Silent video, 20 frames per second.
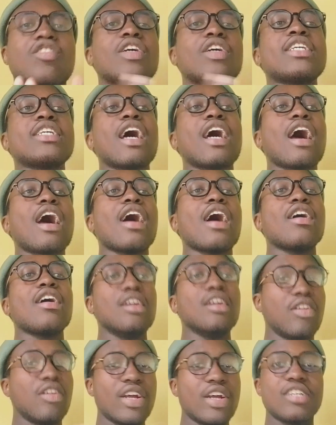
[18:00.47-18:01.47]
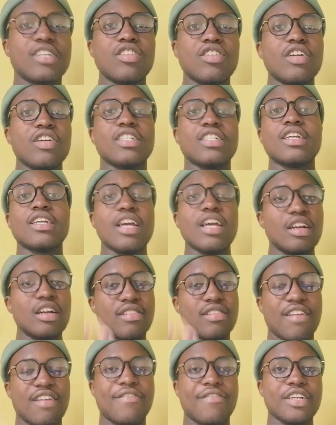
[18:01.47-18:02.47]
create great
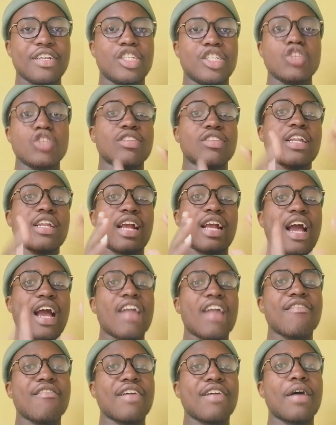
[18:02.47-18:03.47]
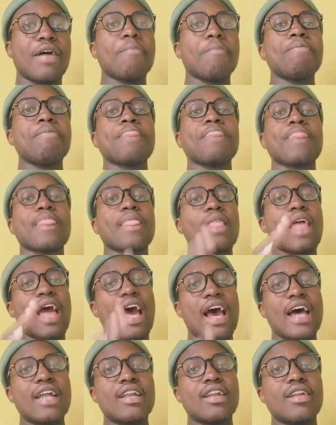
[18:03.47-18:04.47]
graphics using Canva,
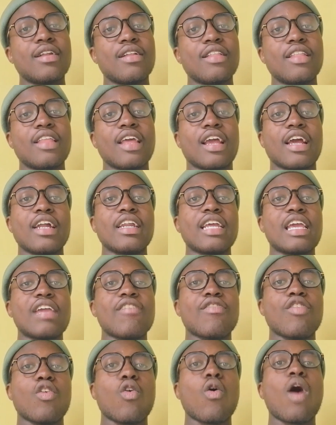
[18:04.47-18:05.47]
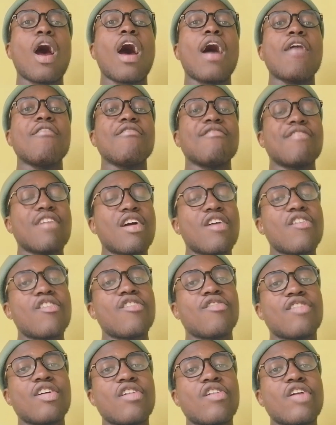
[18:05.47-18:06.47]
and they can give you a
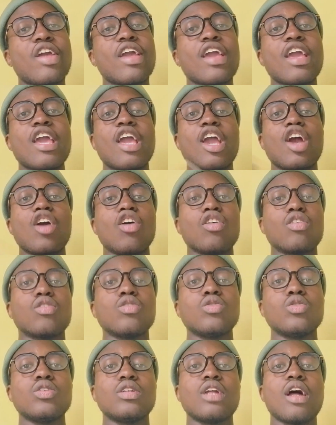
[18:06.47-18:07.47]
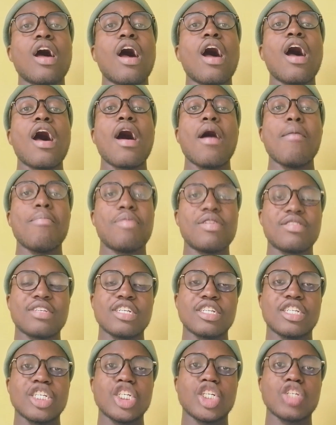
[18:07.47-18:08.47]
very good
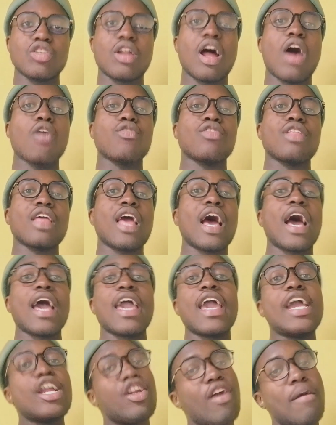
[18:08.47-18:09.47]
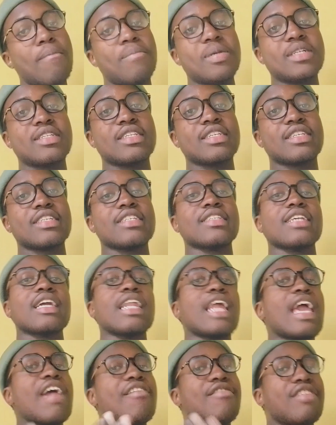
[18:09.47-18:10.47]
presentation out there in your businesses
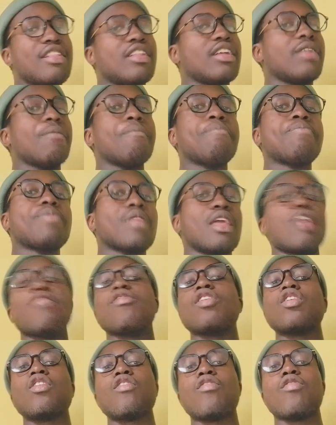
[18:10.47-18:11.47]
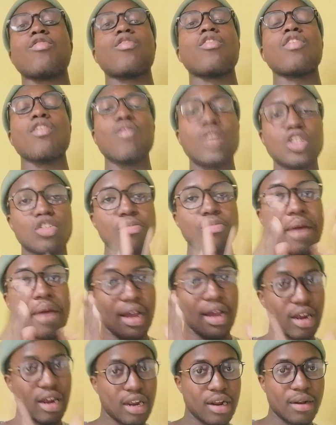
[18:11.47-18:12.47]
and everything. Even if you want to be
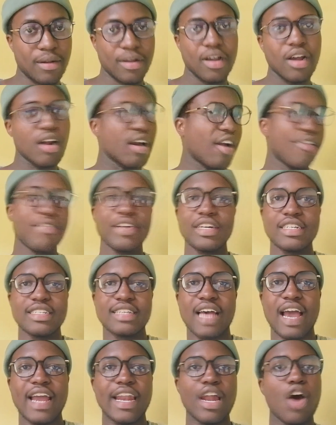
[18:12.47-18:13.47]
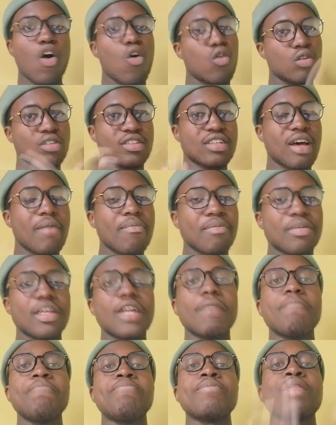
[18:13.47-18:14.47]
a graphic designer or
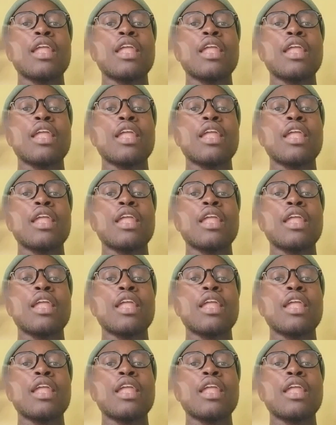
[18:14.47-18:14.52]
something,